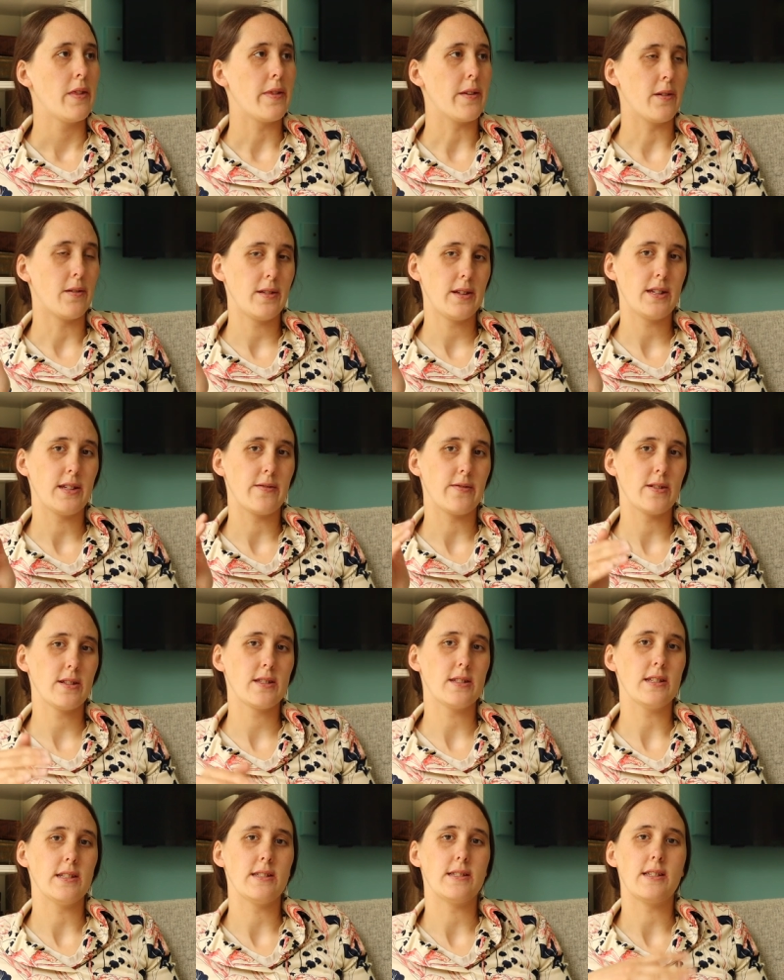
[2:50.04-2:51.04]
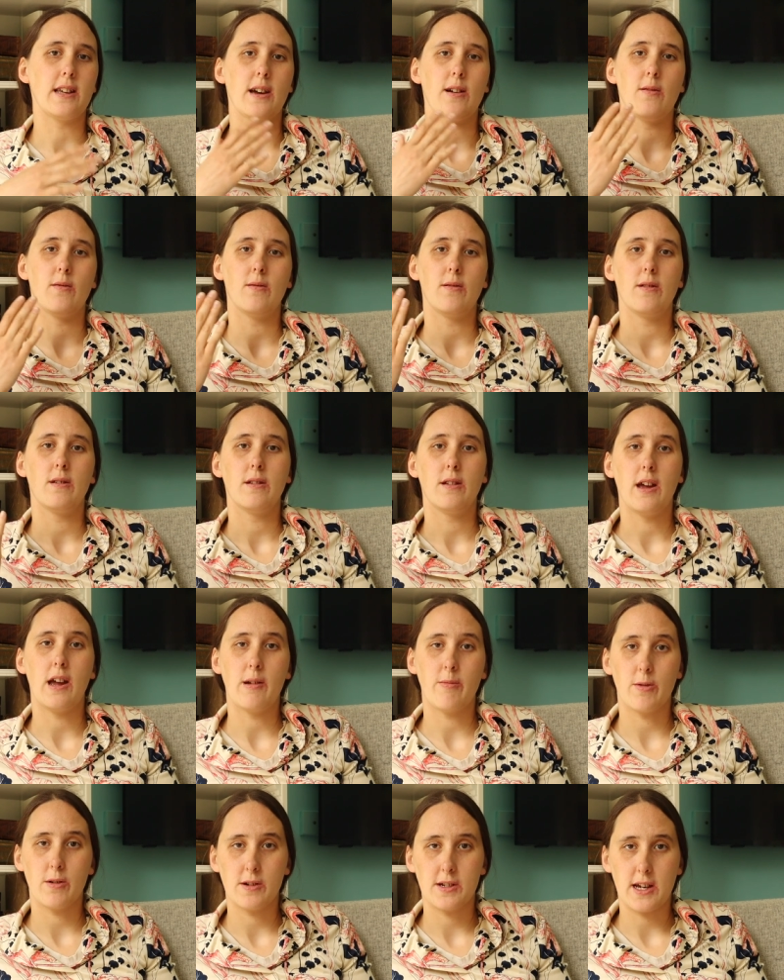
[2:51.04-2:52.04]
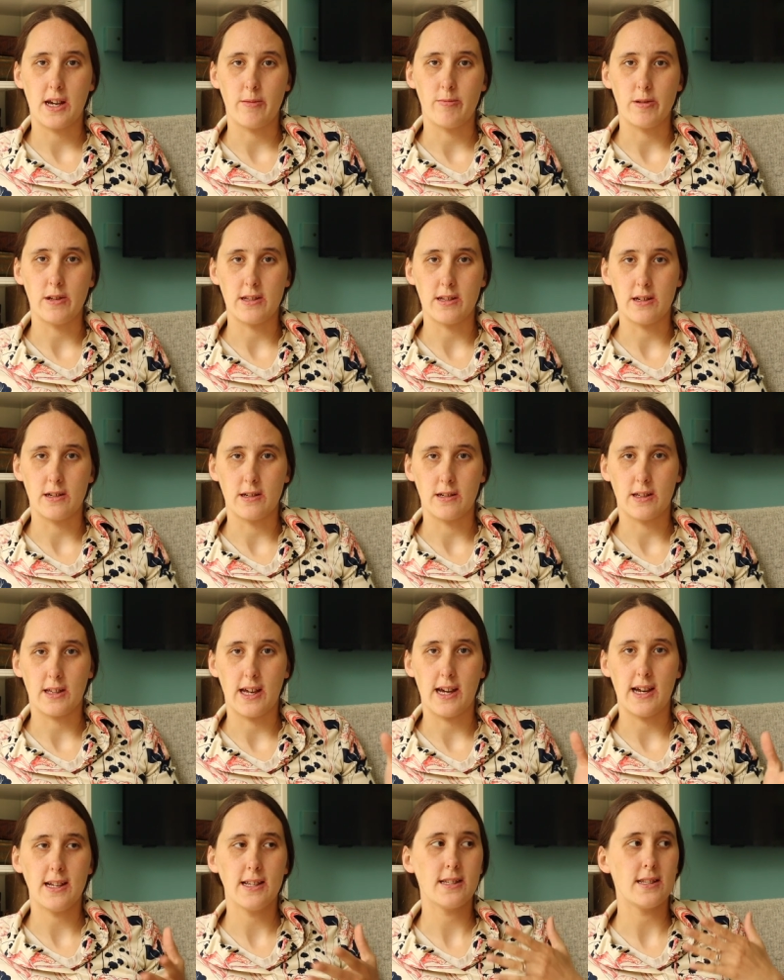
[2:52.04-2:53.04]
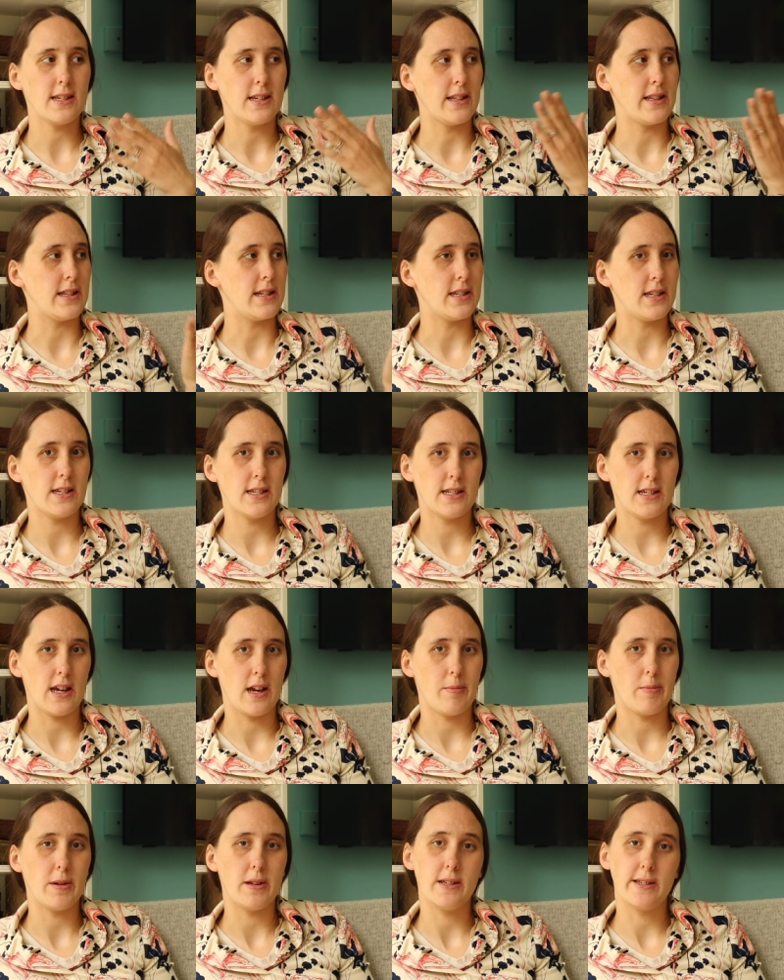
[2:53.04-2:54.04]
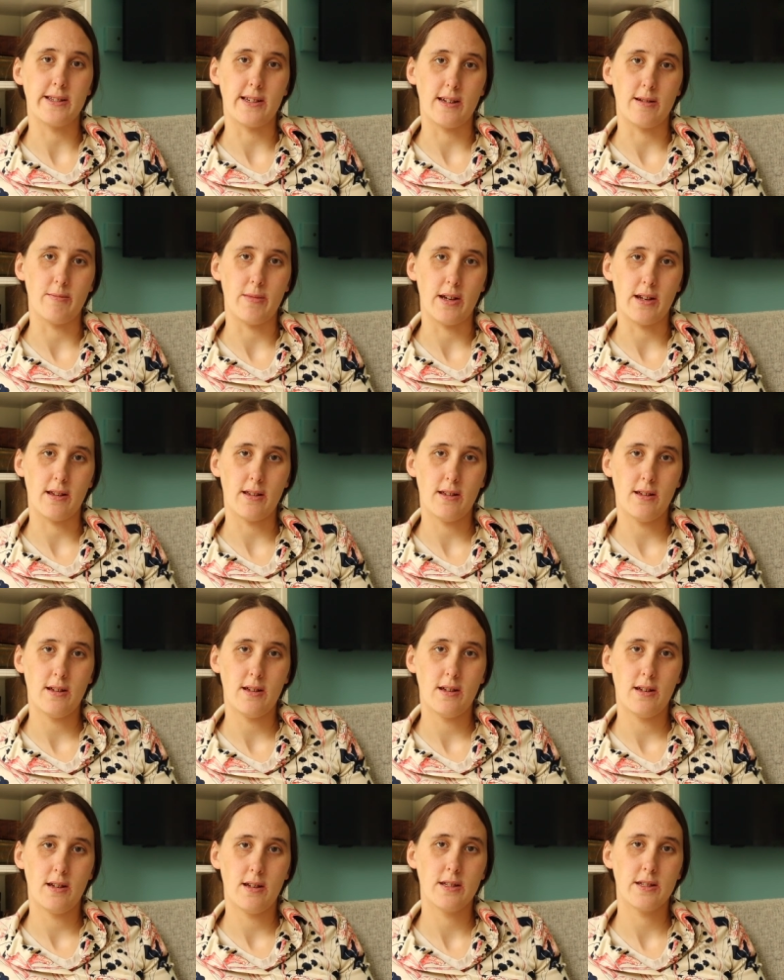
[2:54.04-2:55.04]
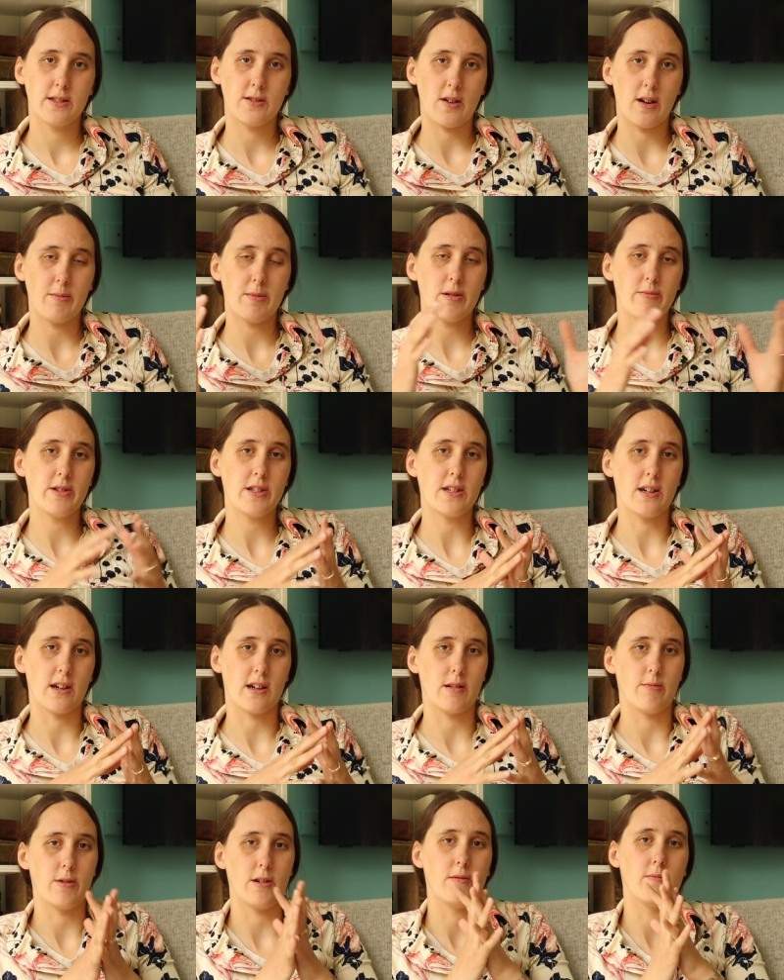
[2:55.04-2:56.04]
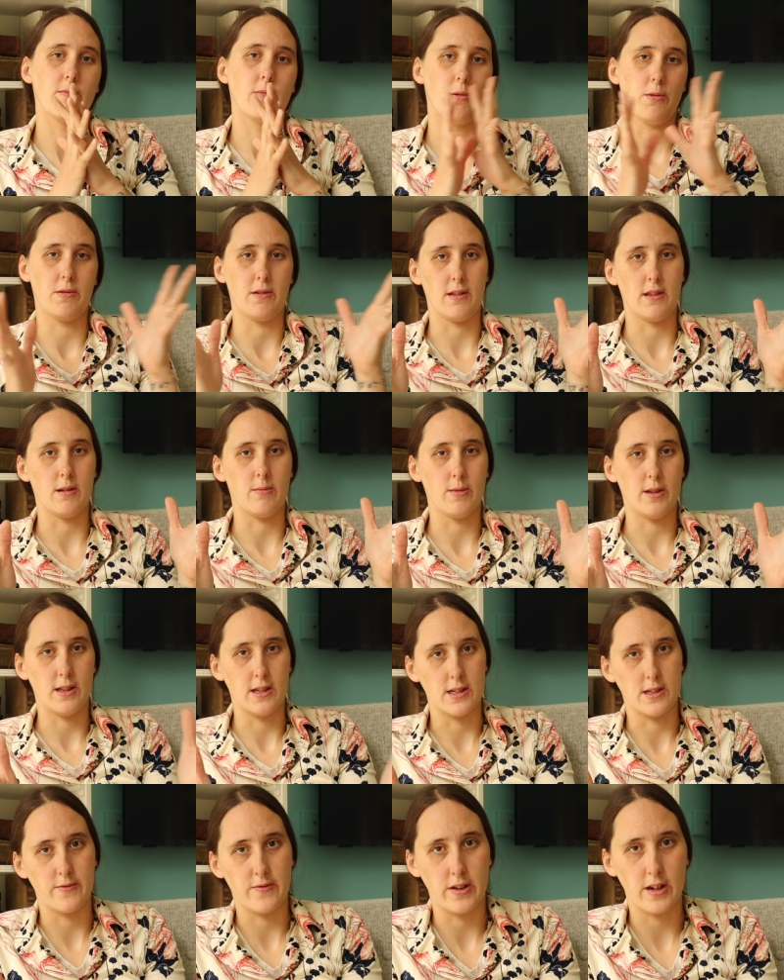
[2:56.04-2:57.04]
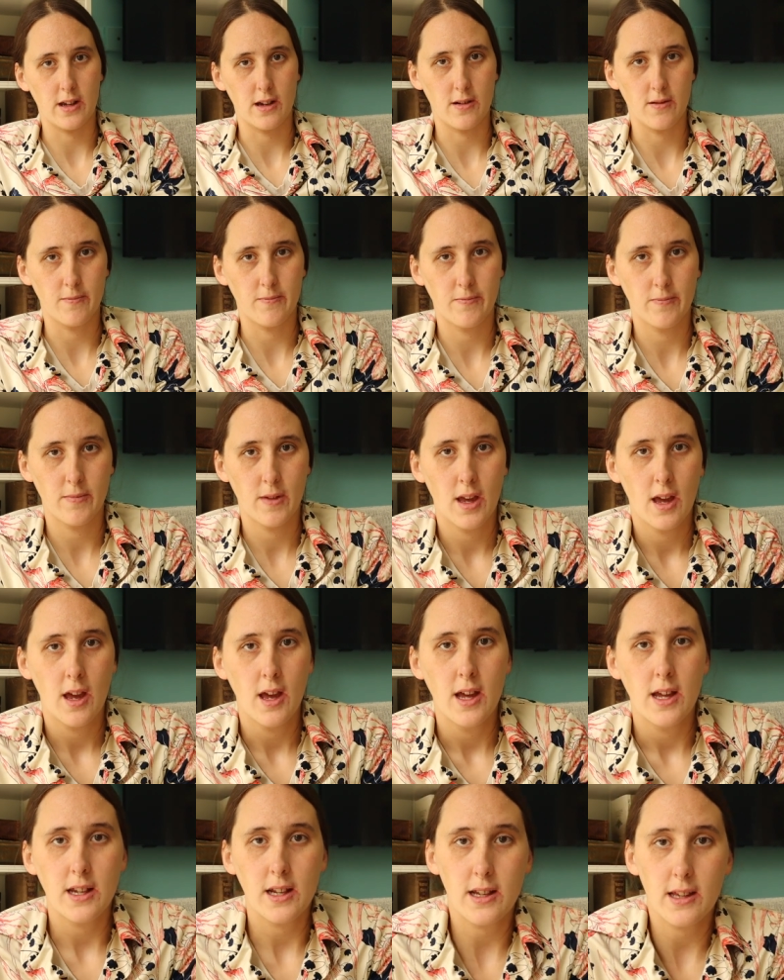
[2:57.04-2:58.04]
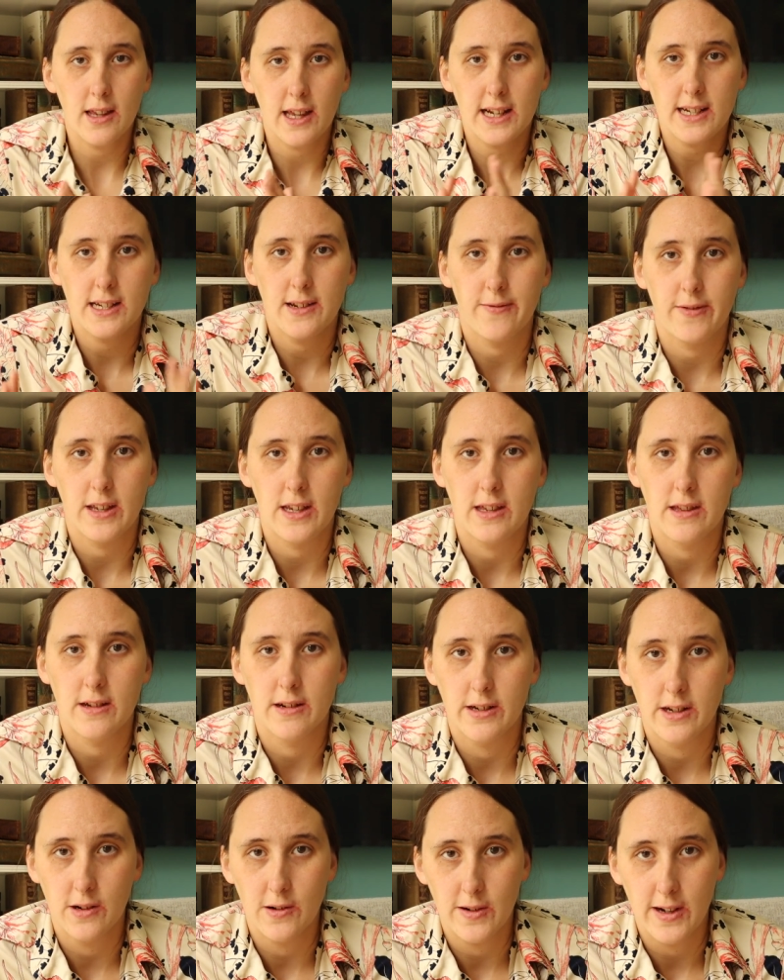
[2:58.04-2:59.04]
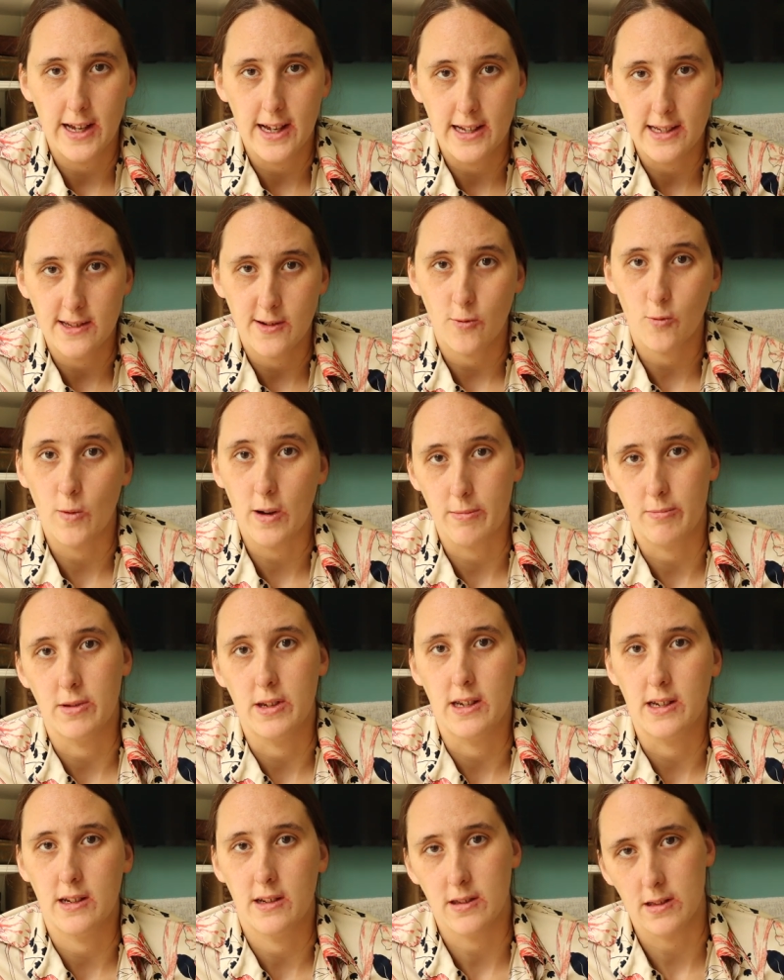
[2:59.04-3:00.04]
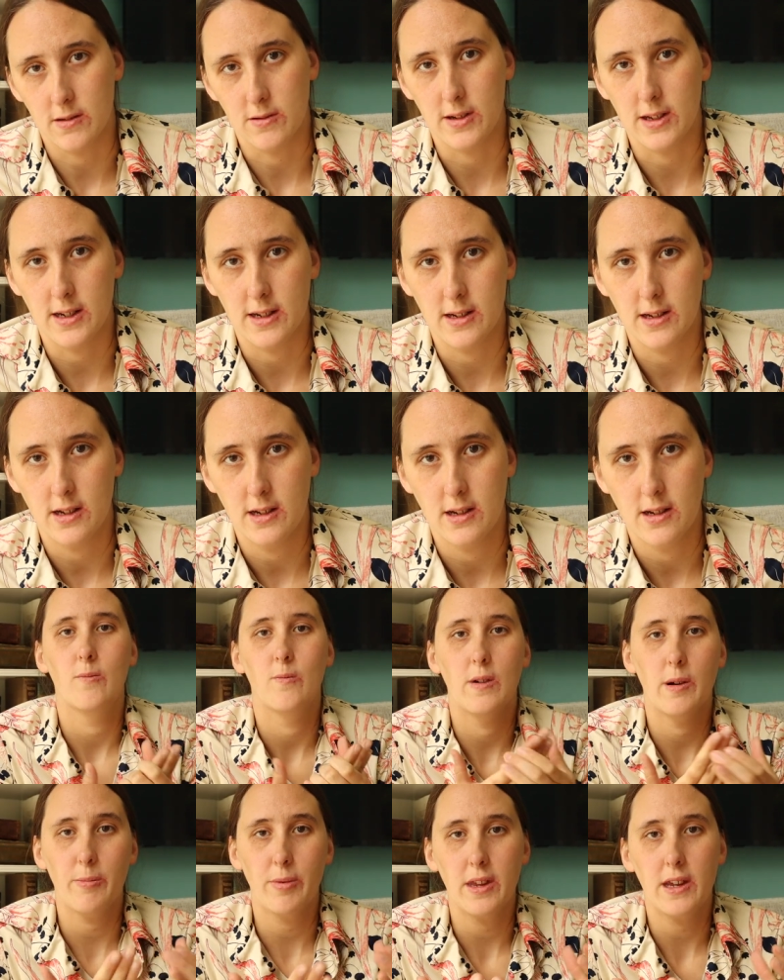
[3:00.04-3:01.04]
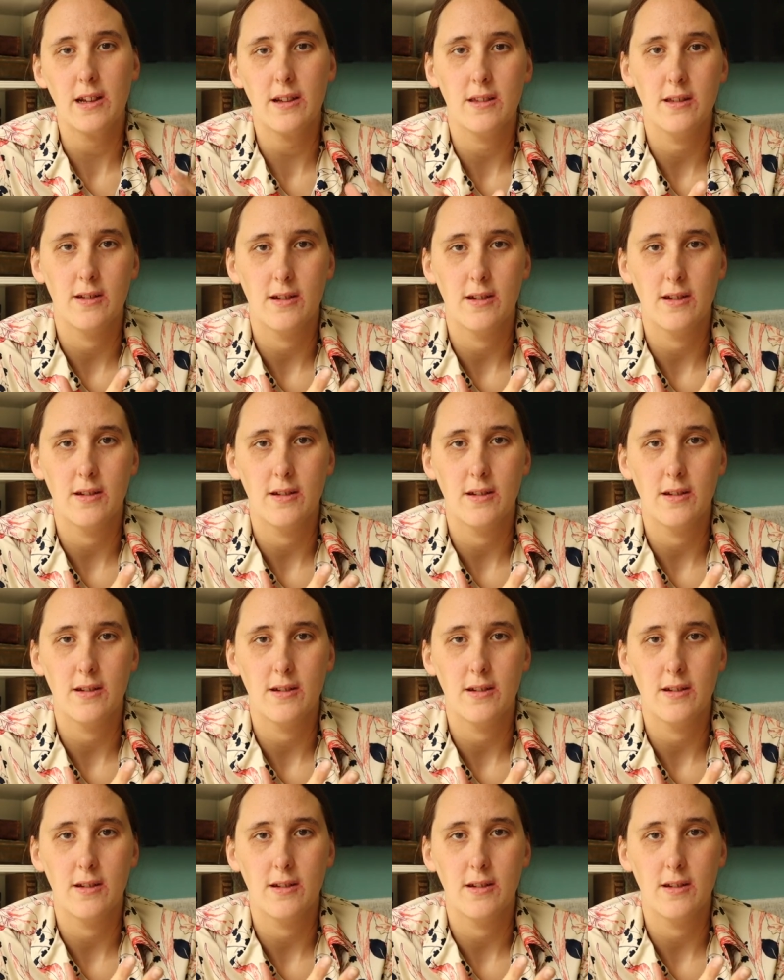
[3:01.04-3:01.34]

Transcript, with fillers: The only difference is that ambrotype is on glass and the tintype is on metal. So I'm going to be talking about both of them in this video. Collectively, they're known as wet plate collodion. Wet plate